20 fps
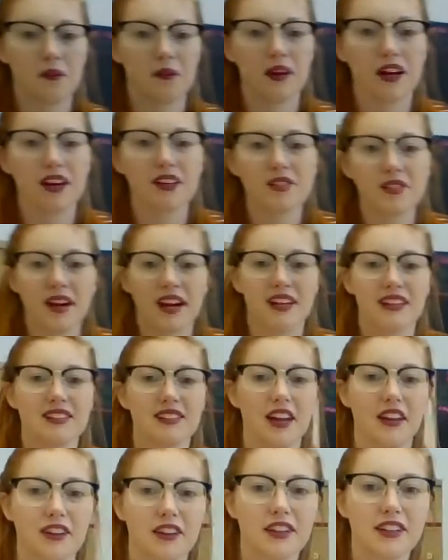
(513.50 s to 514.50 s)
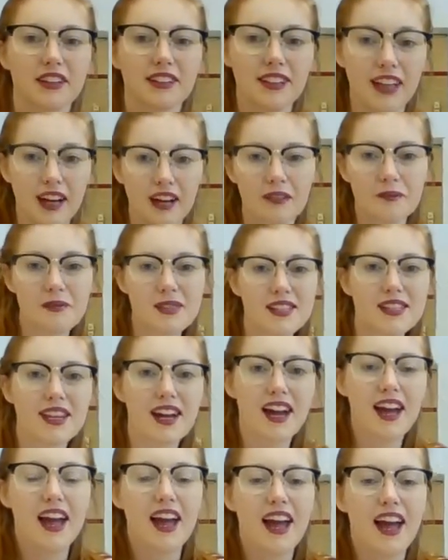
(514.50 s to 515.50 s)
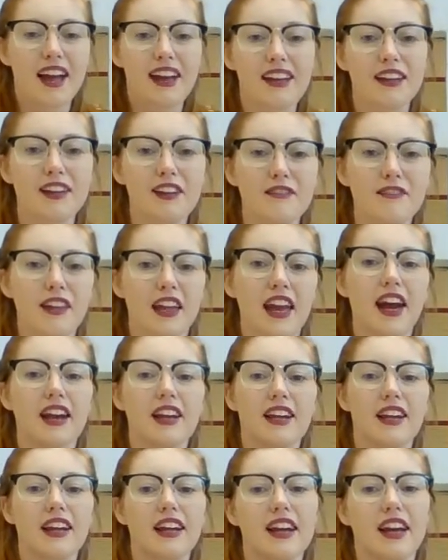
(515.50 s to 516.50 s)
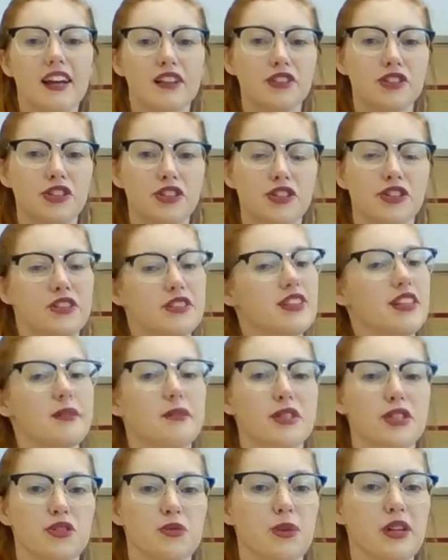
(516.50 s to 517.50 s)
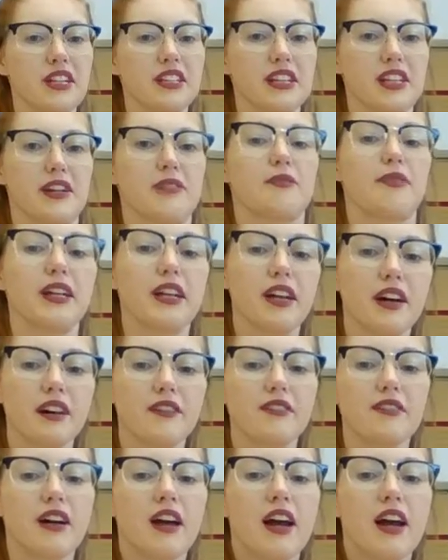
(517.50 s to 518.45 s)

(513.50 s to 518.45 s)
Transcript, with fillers: We also ask other clubs if they had any extra shirts they were just wanting to get rid of.